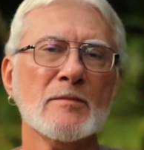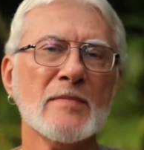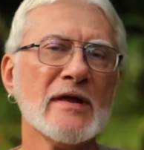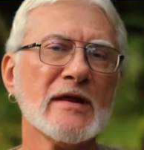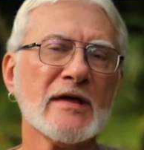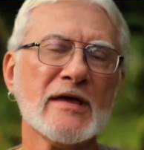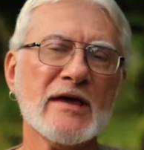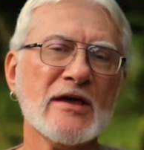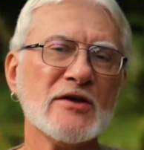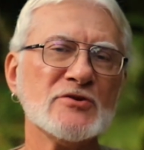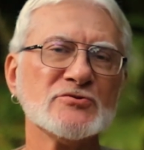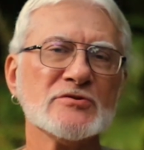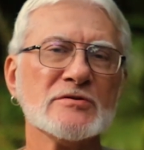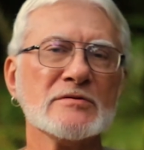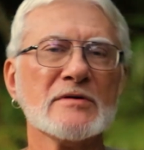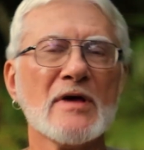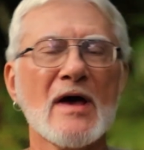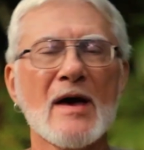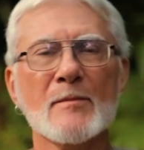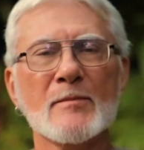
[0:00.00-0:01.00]

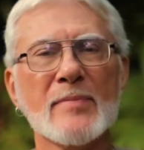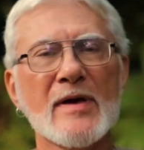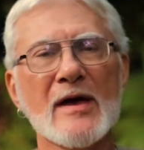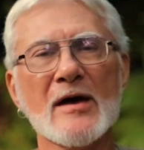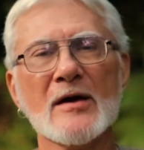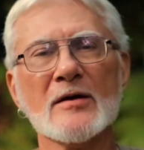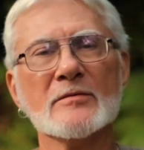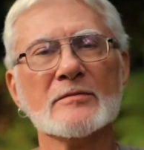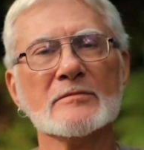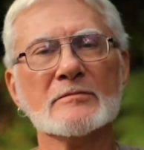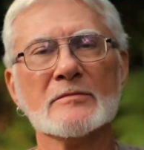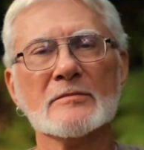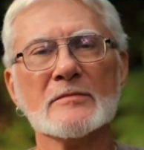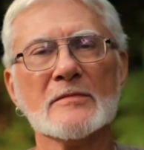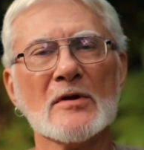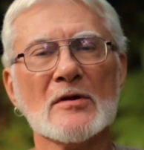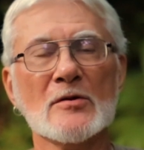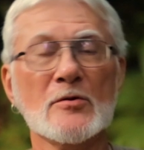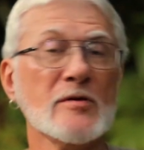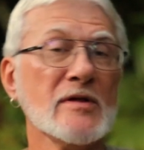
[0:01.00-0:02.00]
medication compound,
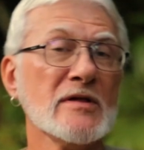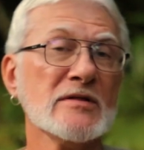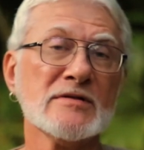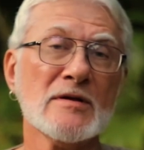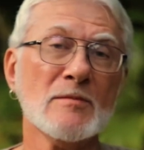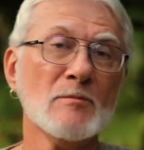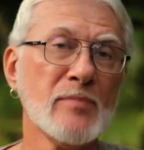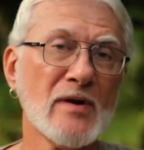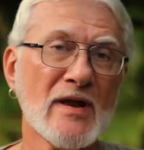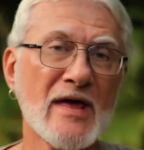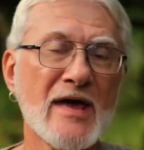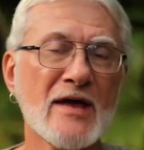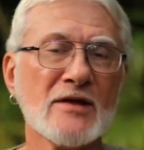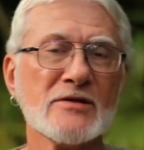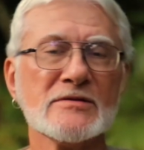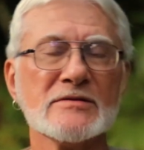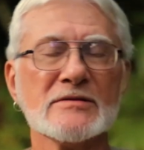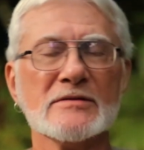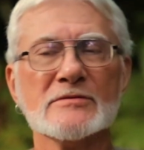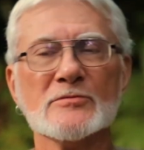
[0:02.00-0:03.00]
including some
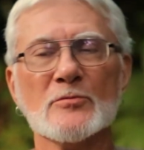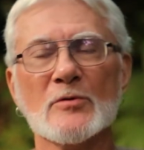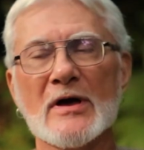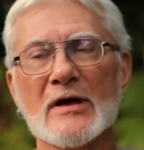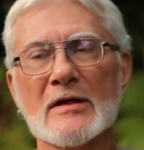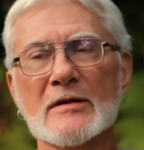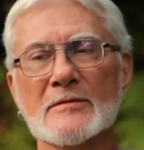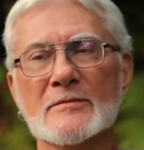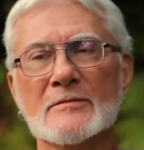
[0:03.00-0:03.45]
plants as well.